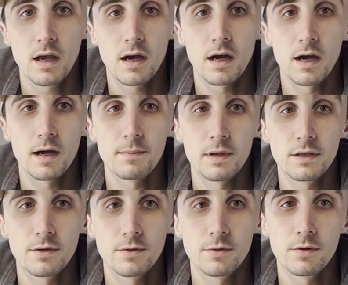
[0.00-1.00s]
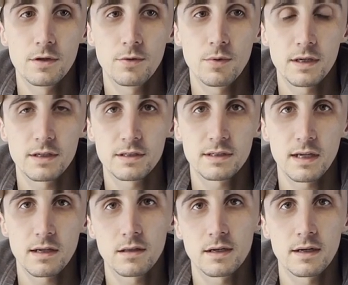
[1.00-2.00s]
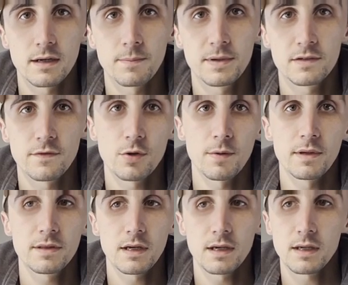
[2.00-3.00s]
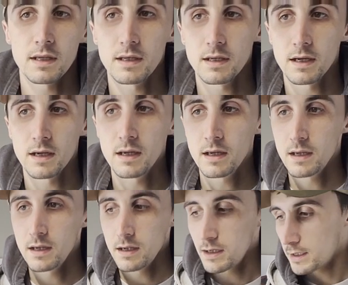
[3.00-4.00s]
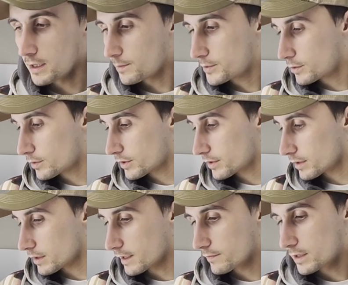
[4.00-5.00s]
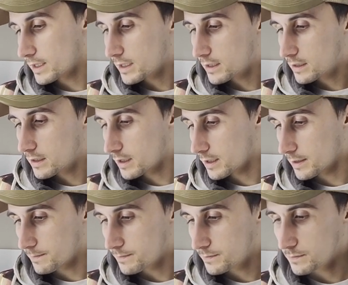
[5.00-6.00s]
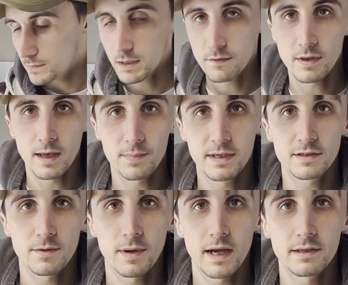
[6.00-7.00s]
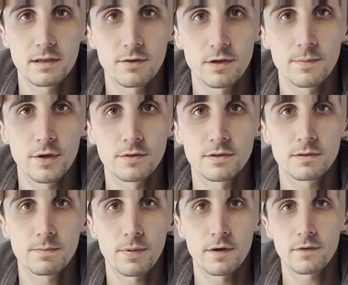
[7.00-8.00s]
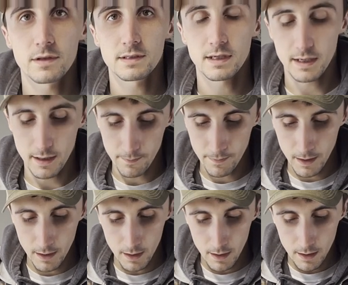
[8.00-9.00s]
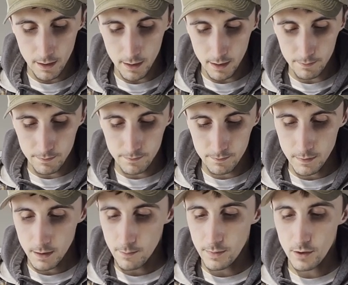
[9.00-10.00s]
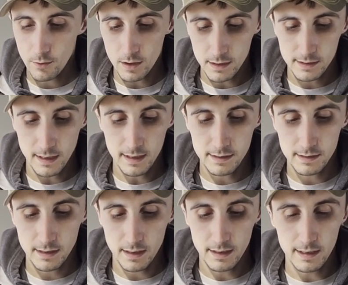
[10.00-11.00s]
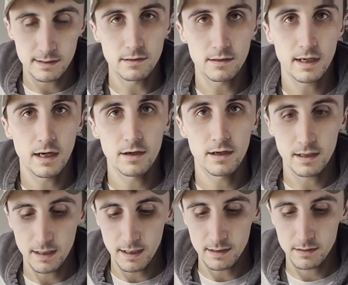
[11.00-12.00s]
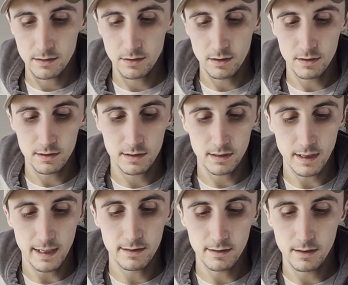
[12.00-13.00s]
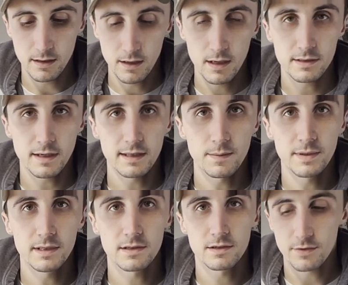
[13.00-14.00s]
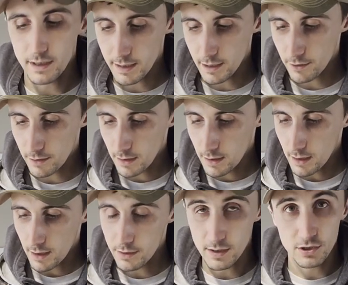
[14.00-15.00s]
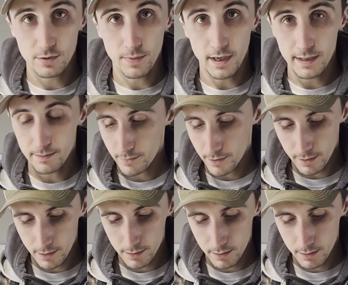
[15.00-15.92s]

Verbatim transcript: um, and you, you want to just take along a piece of equipment that can, uh, can help you with leveling and uh, give you that peace of mind to know your bow is perfectly set up. Um, being wallet-sized, it's got a nice little carrying case. You can just slide the slide the pieces right out. Uh, you got your bottom bar,